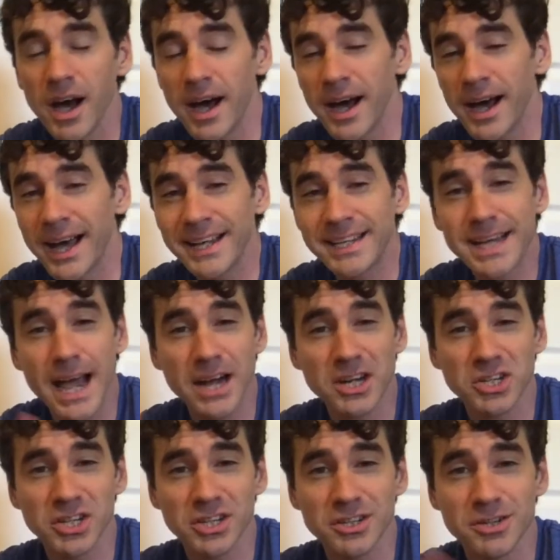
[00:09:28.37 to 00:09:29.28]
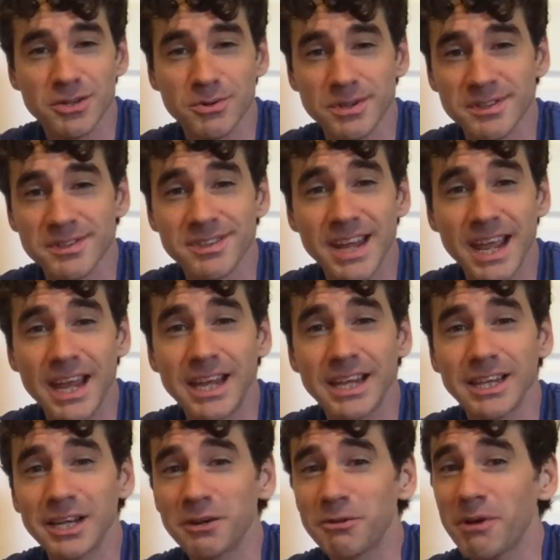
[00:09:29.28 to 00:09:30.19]
attach it to a stake in
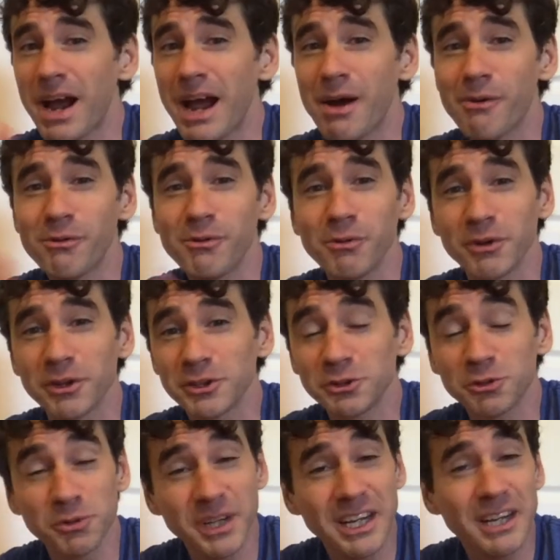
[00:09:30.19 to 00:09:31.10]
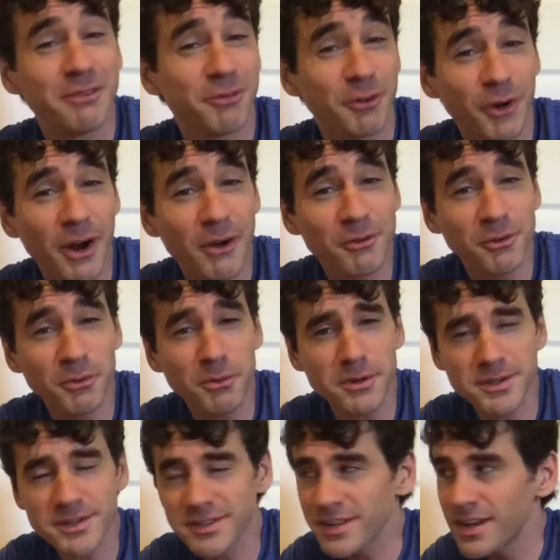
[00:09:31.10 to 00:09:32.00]
the ground or a tree if you're
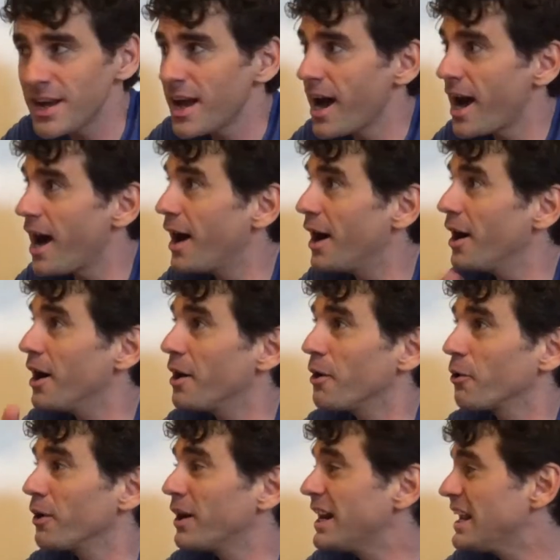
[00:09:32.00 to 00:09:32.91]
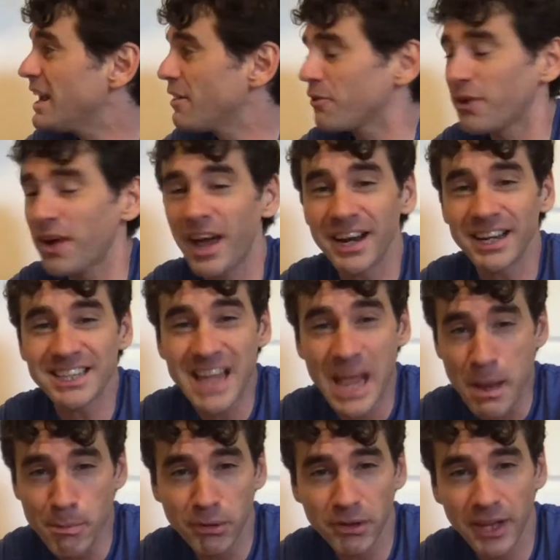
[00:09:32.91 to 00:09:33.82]
outdoors, or any other kind of
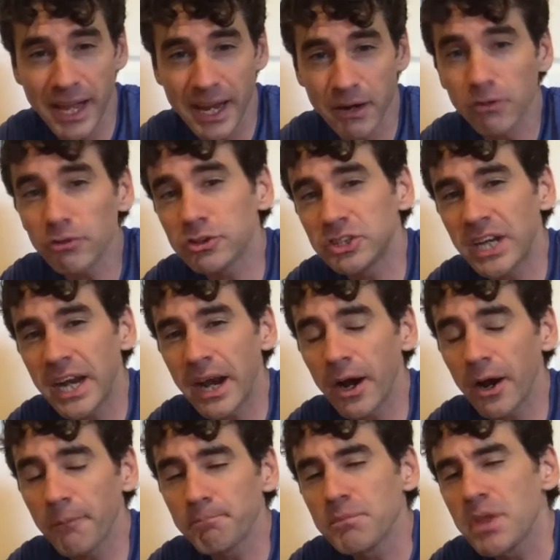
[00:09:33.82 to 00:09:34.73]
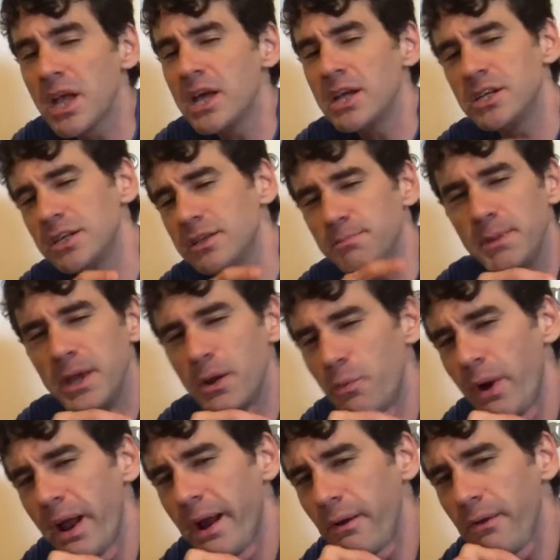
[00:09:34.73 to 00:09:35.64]
table leg or chair. Just be
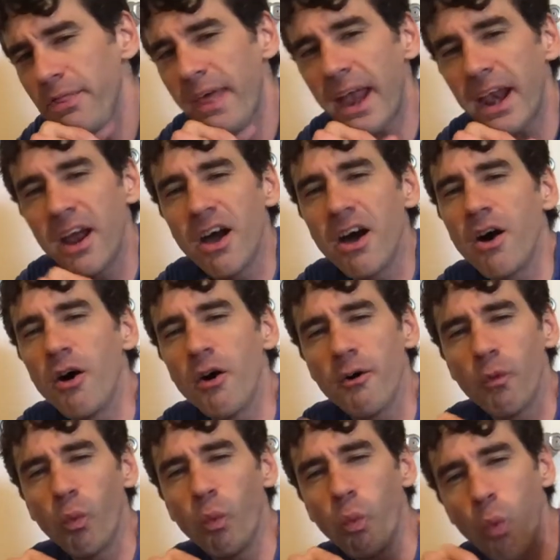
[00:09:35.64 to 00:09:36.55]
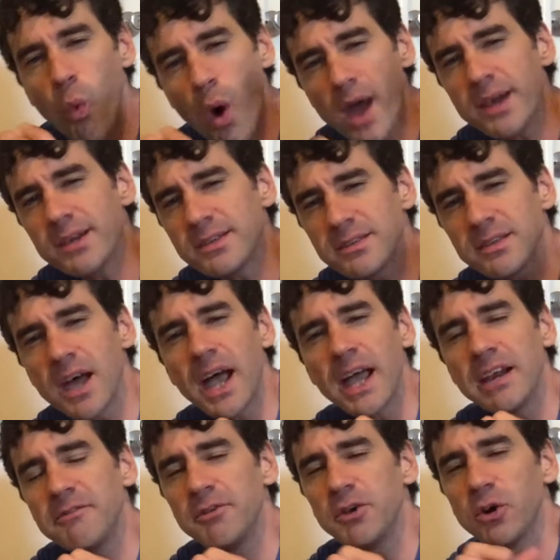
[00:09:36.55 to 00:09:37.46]
aware that one side
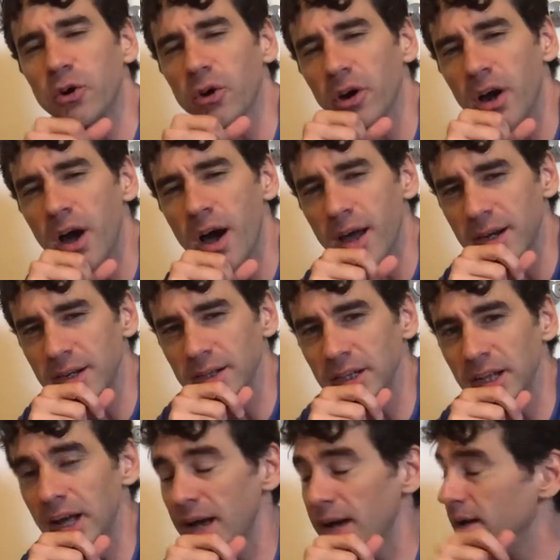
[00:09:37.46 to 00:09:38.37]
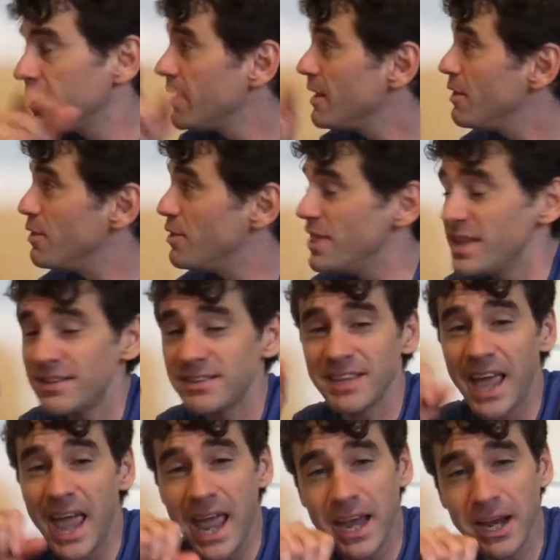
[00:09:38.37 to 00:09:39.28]
of your gondola, this
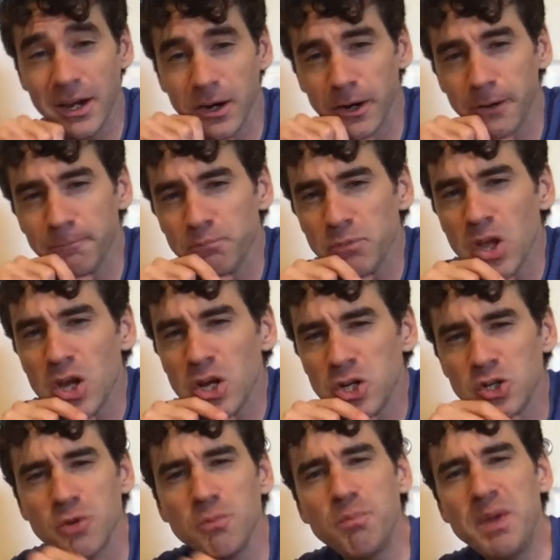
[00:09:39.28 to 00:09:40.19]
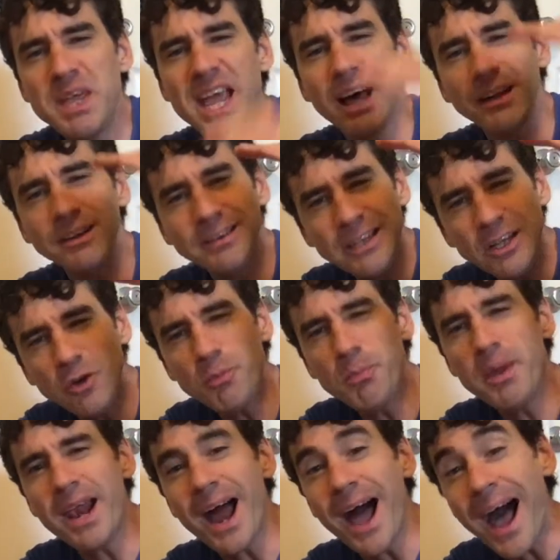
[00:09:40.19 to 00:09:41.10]
anchor, should be a little
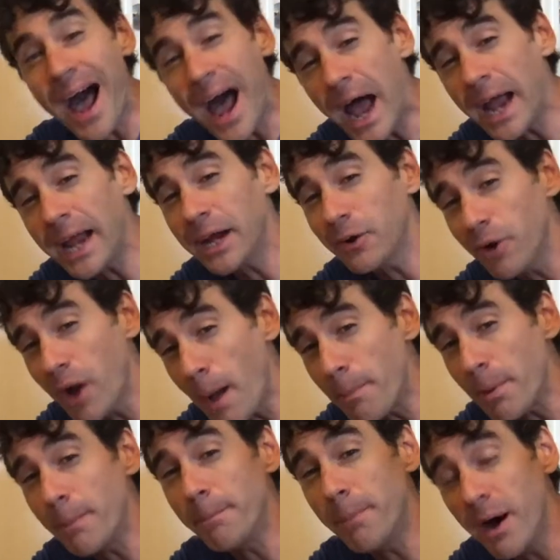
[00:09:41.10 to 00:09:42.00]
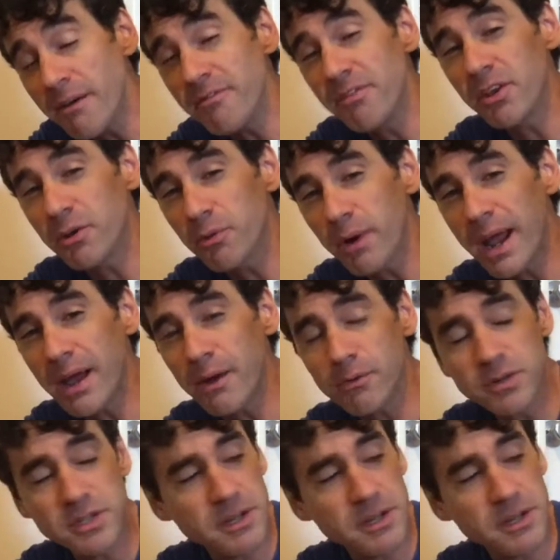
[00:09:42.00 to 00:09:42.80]
bit higher up above the ground